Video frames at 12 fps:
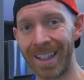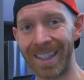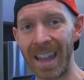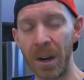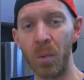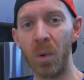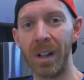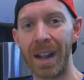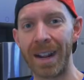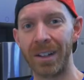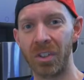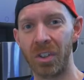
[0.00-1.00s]
then it will
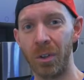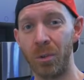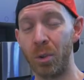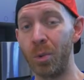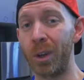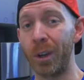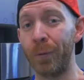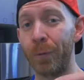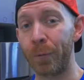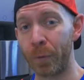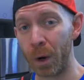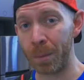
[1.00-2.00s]
ask you to
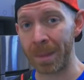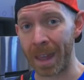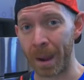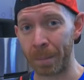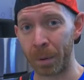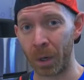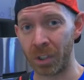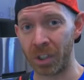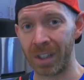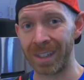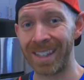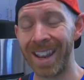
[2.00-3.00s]
confirm that
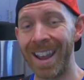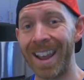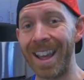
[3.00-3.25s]
purchase,